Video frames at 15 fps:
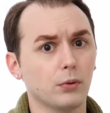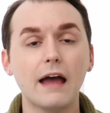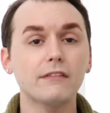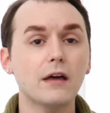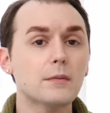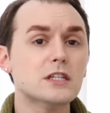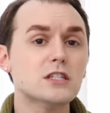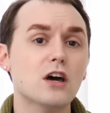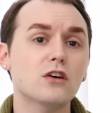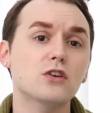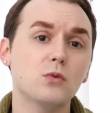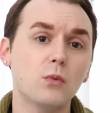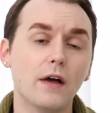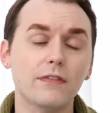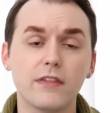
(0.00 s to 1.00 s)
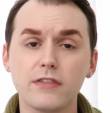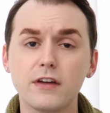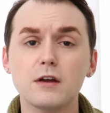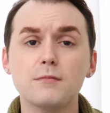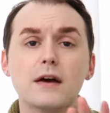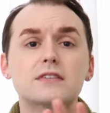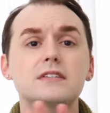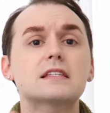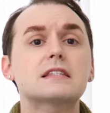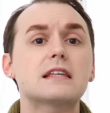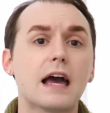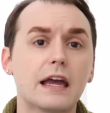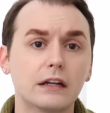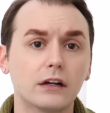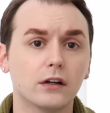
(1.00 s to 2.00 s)
And let me tell you what, the thing about
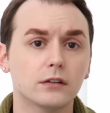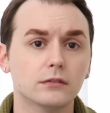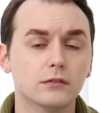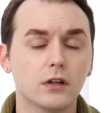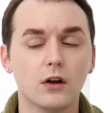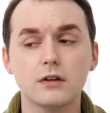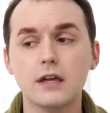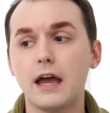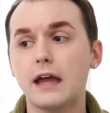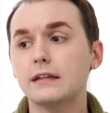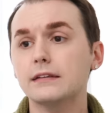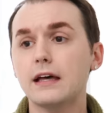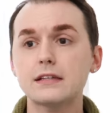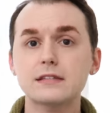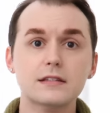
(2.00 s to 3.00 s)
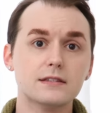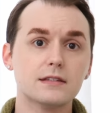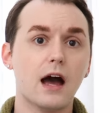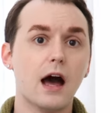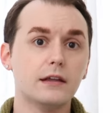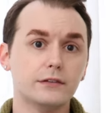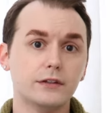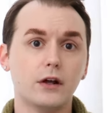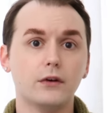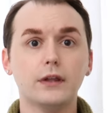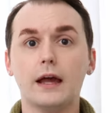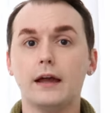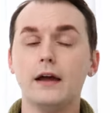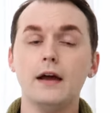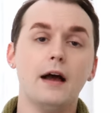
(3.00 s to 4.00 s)
designer, okay, unless it's got, you know,
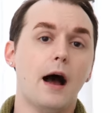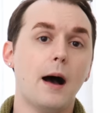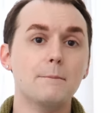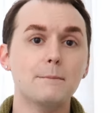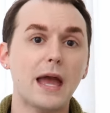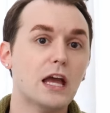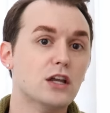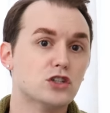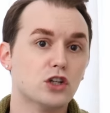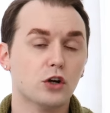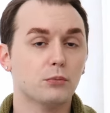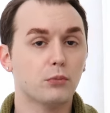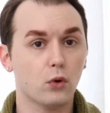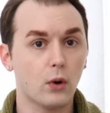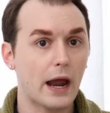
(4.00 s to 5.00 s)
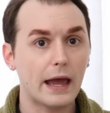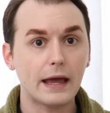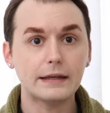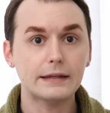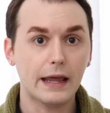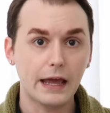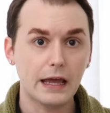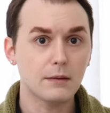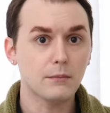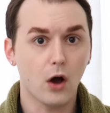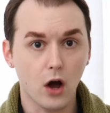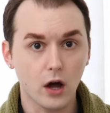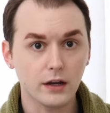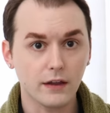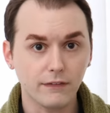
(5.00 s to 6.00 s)
like a major brand name
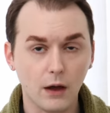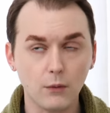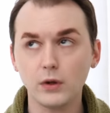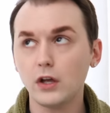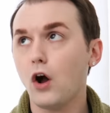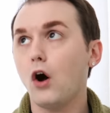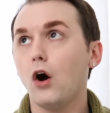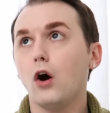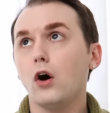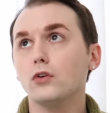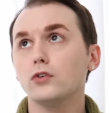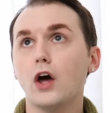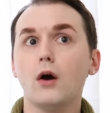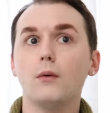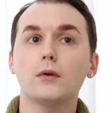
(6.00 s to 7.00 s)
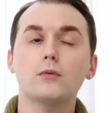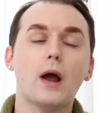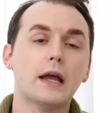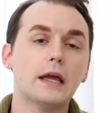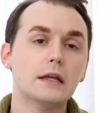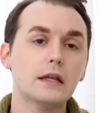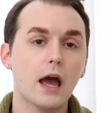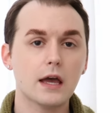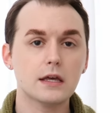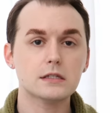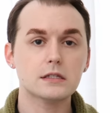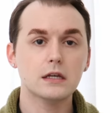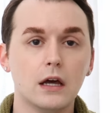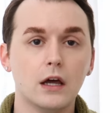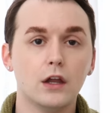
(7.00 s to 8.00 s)
on it that we all know and
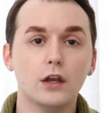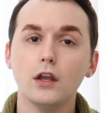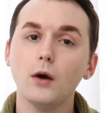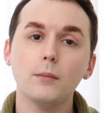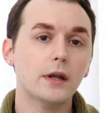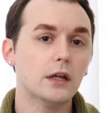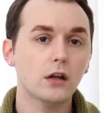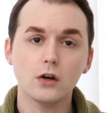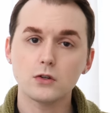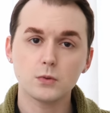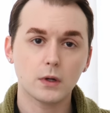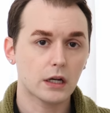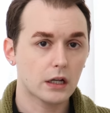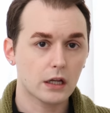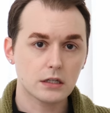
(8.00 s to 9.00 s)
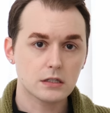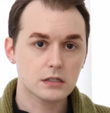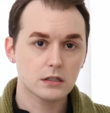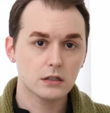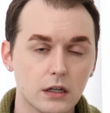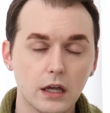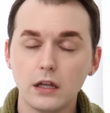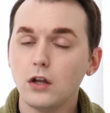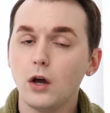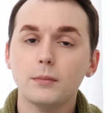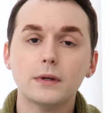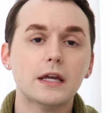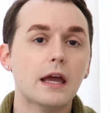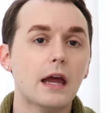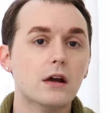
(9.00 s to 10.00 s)
recognize, nobody knows what it is and
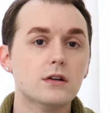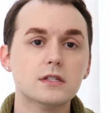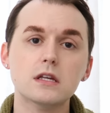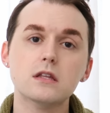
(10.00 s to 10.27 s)
nobody cares